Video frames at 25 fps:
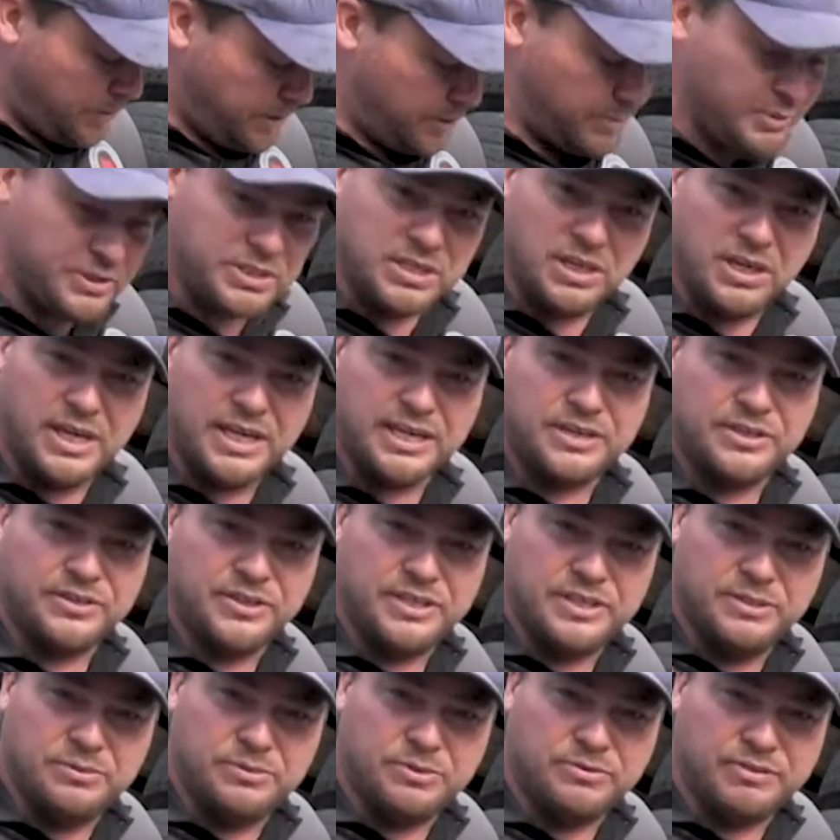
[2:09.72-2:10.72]
what it was like on
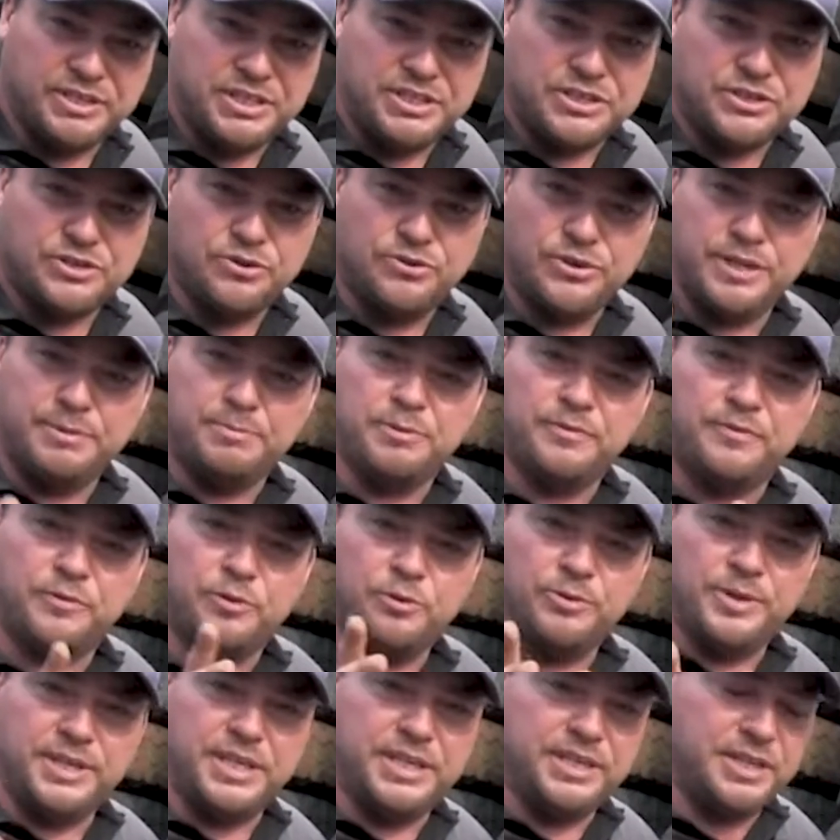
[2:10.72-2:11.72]
the little green shorty
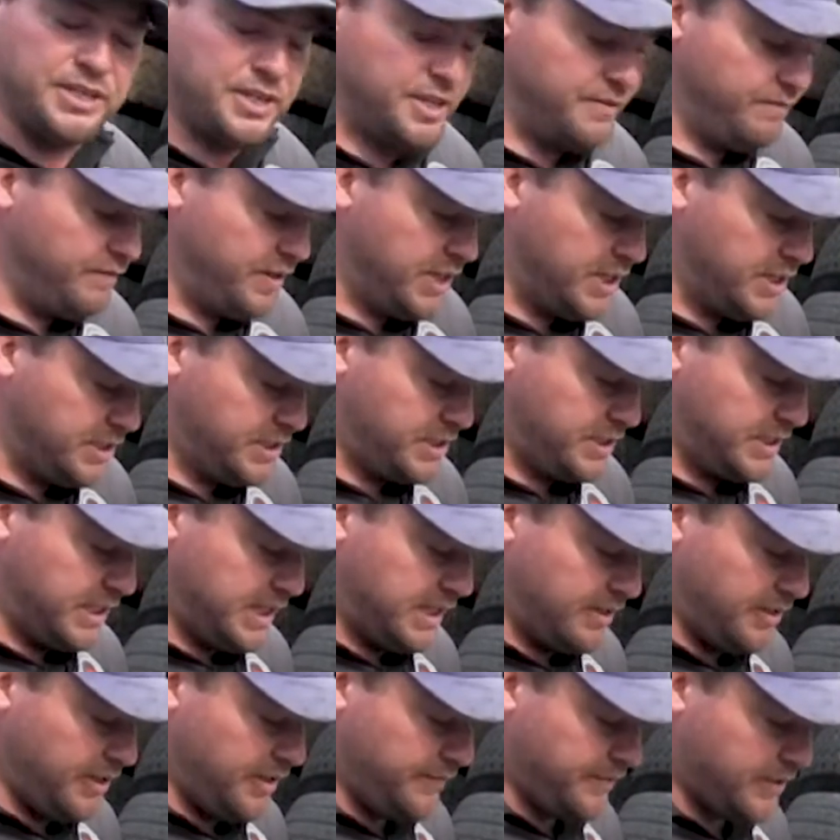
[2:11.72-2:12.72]
before we did the conversion.
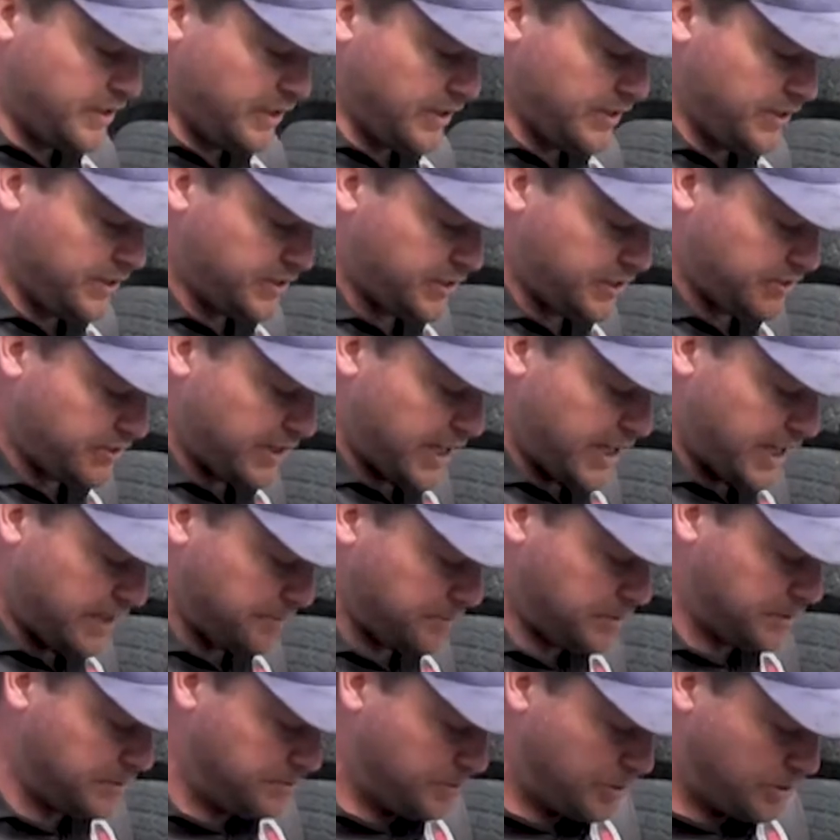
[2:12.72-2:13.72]
Now you've got the straight
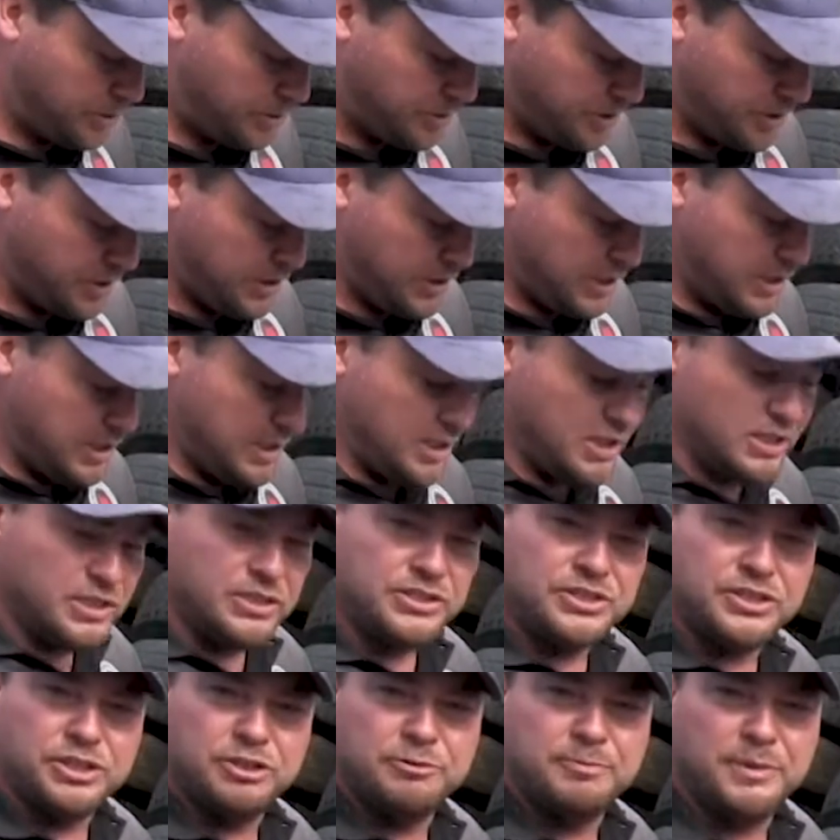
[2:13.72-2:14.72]
up support,
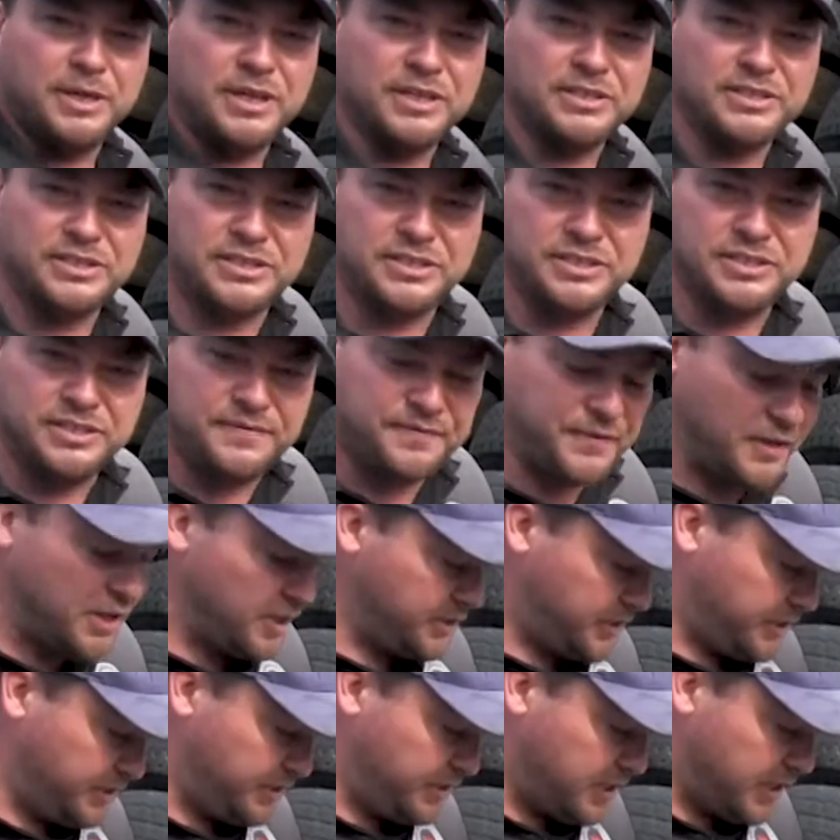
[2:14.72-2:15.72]
two masters
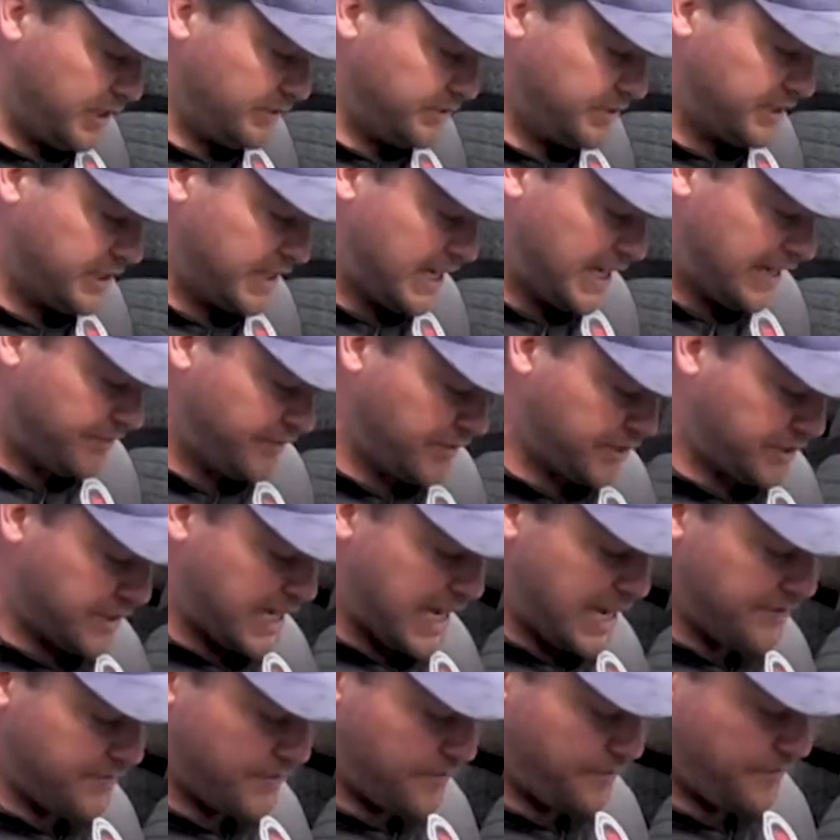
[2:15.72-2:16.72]
far too close together
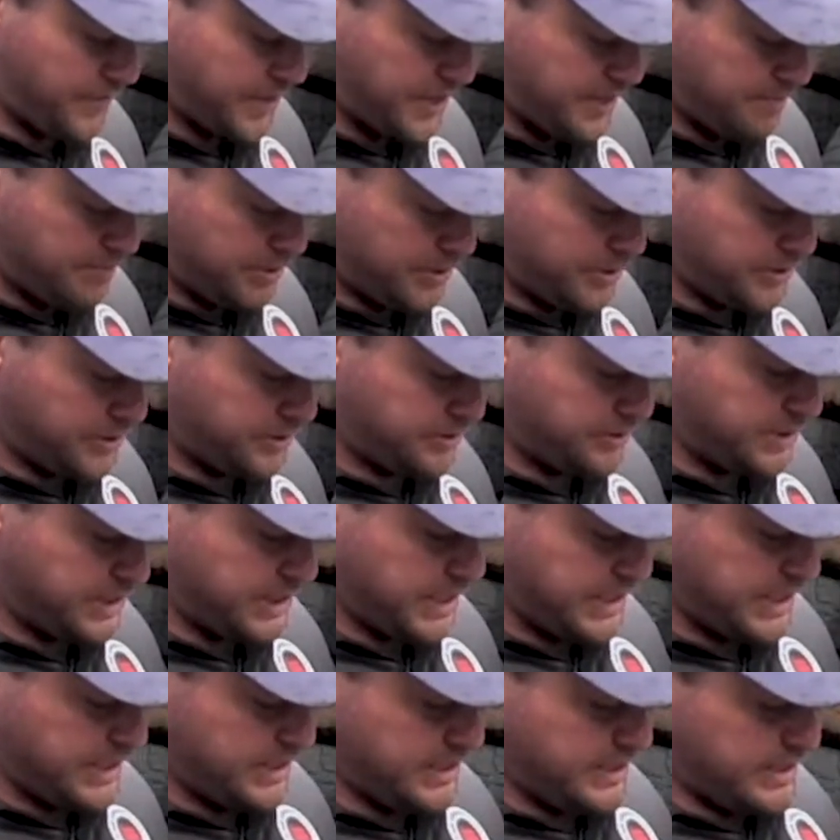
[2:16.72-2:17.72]
to ever fit a booster in
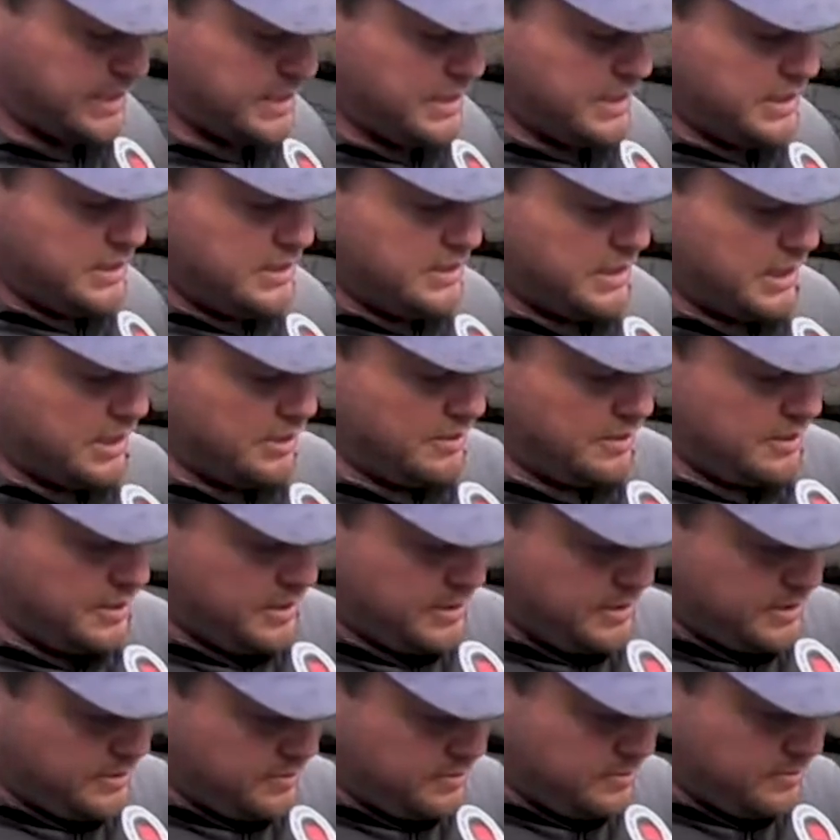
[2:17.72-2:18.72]
there. So
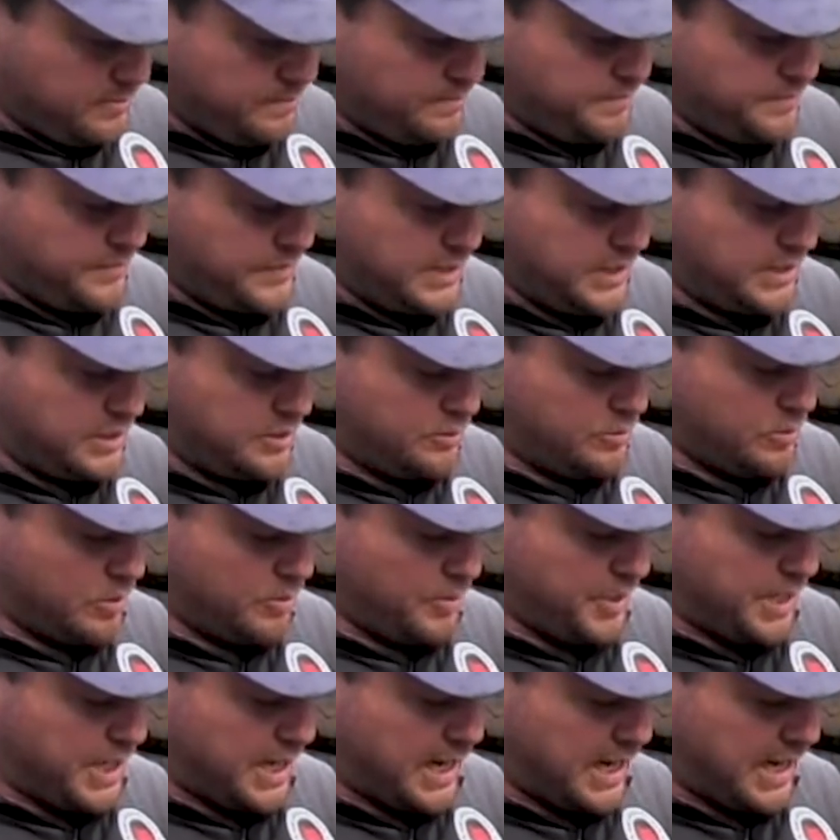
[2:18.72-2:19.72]
this is
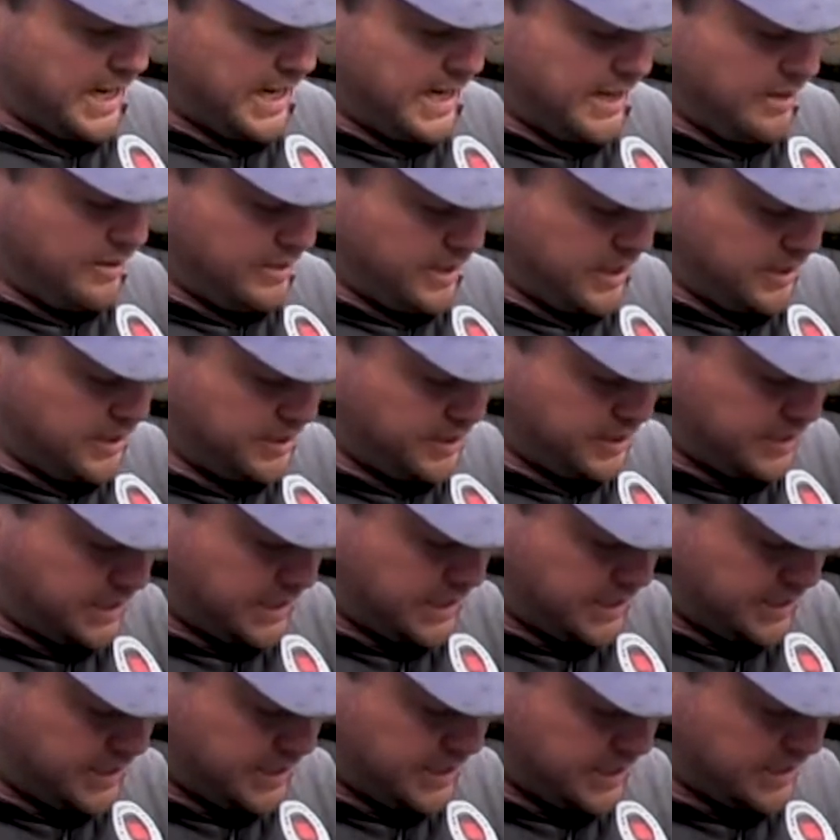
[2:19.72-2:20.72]
what we cut out, unstitch